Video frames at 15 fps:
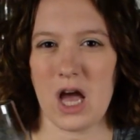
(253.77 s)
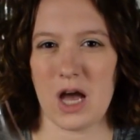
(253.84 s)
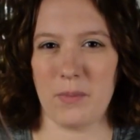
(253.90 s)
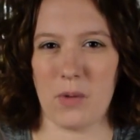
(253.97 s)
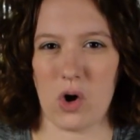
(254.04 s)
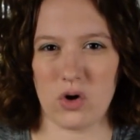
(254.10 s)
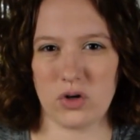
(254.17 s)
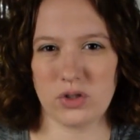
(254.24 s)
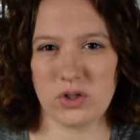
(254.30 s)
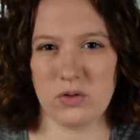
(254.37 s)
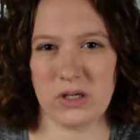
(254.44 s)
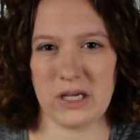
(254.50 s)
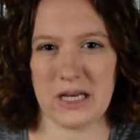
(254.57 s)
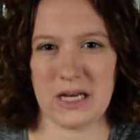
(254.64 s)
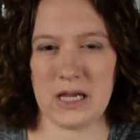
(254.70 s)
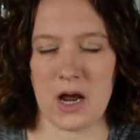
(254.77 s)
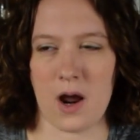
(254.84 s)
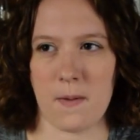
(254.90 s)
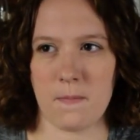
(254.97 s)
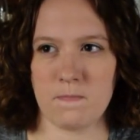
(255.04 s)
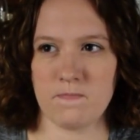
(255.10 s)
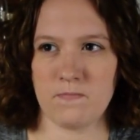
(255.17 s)
I'm also
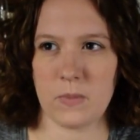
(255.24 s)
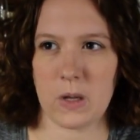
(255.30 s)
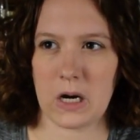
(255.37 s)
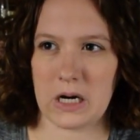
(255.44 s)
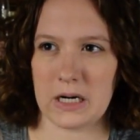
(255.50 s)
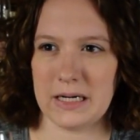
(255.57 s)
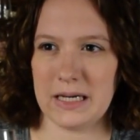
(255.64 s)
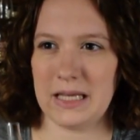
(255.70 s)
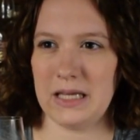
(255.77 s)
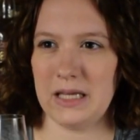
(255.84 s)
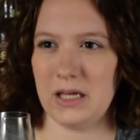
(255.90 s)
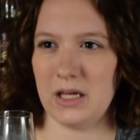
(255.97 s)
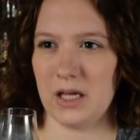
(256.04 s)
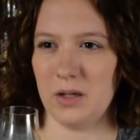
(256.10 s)
getting honey